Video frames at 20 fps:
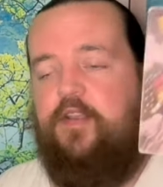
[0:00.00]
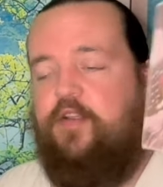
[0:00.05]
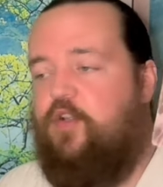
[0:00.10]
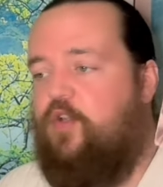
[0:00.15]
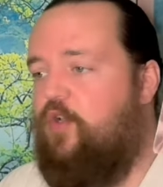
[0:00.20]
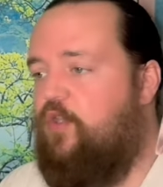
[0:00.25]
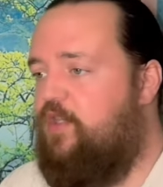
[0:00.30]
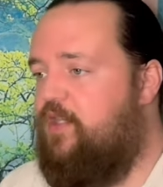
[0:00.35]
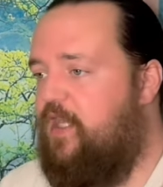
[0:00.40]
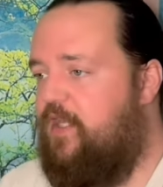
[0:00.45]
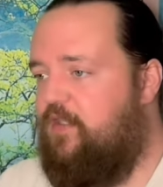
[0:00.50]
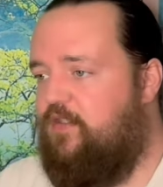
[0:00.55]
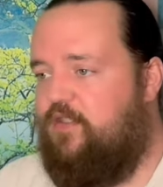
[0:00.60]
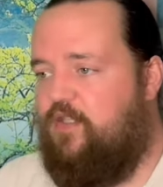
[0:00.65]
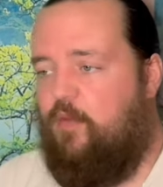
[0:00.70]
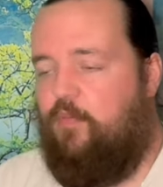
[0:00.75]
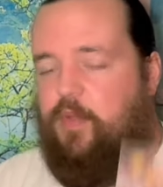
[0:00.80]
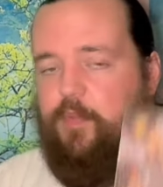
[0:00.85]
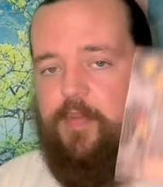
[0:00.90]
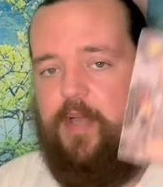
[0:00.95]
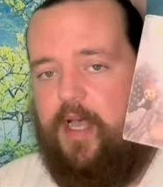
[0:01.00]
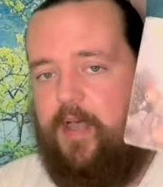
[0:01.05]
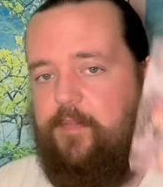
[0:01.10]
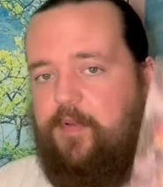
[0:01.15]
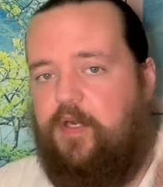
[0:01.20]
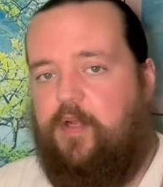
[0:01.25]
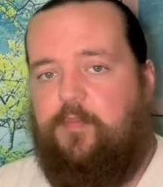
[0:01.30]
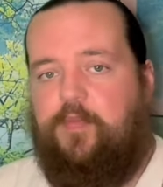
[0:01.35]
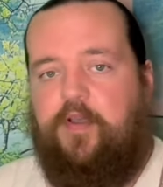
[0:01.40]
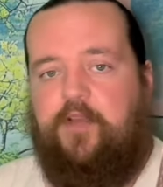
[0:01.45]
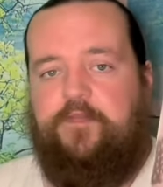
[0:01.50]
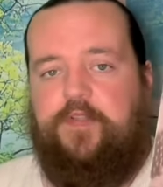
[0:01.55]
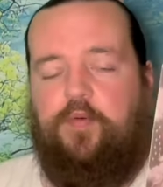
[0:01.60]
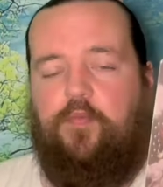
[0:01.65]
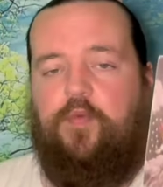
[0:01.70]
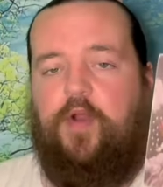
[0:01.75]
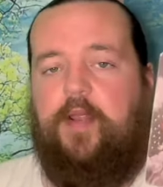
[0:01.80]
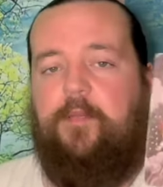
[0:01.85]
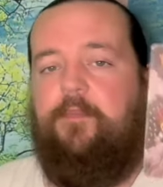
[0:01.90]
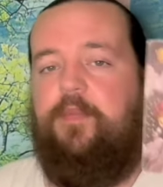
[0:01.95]
Good things could be popping up left
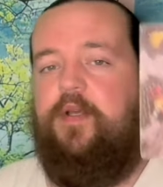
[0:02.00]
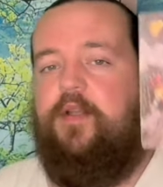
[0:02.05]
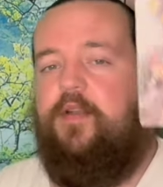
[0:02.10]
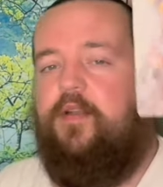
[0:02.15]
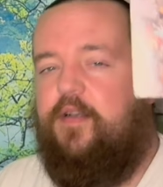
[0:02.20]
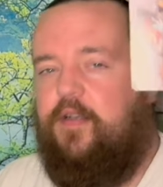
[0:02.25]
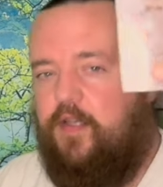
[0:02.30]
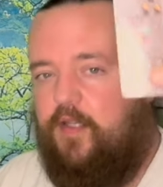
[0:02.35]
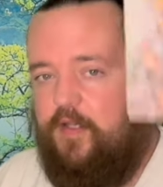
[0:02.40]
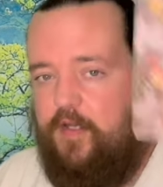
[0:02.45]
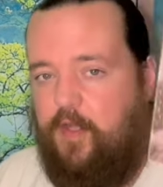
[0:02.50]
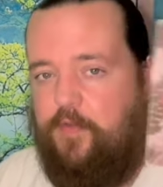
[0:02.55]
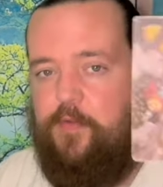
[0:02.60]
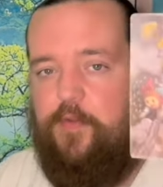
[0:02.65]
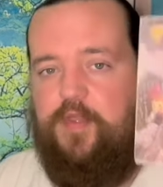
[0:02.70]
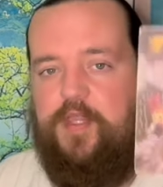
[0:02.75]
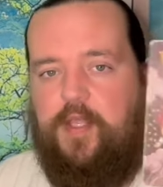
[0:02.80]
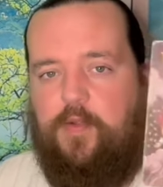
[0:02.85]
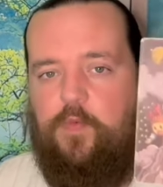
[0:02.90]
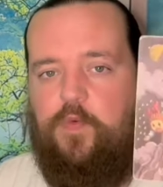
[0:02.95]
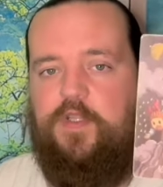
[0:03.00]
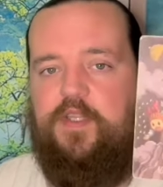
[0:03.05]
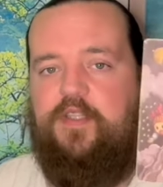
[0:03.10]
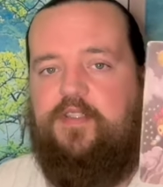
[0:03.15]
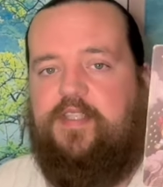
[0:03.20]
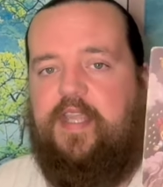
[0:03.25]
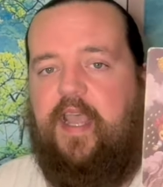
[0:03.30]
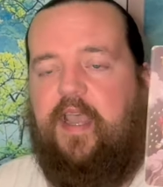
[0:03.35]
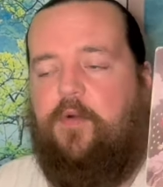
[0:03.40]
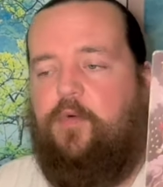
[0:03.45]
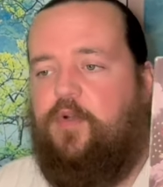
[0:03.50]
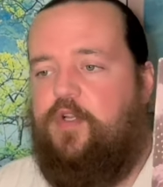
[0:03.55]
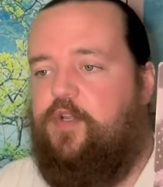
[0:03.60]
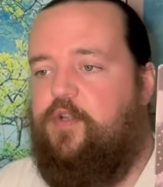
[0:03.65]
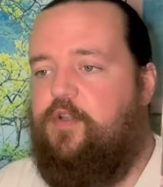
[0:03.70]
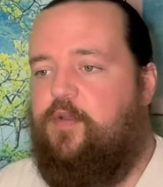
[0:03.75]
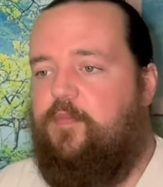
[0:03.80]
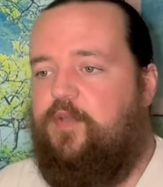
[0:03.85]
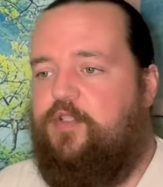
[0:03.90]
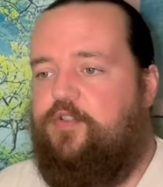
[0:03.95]
and right, but another thing with the tower,
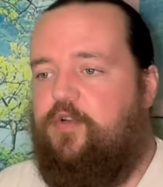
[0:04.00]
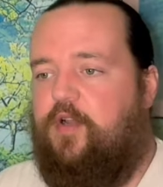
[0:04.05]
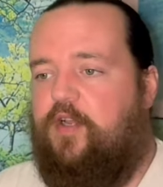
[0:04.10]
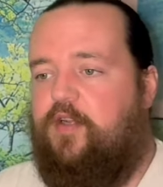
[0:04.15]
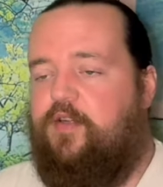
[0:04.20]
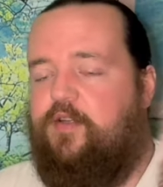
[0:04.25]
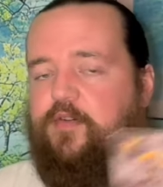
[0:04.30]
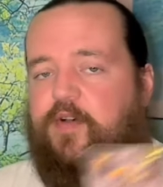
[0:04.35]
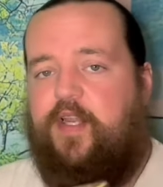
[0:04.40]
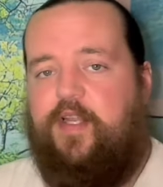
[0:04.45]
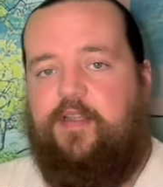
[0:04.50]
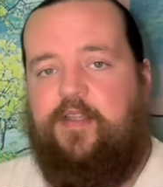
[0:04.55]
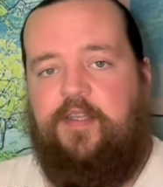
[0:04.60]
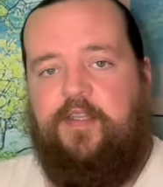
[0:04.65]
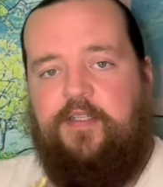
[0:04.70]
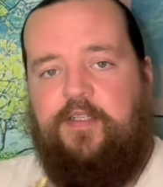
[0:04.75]
you could be trying to, like,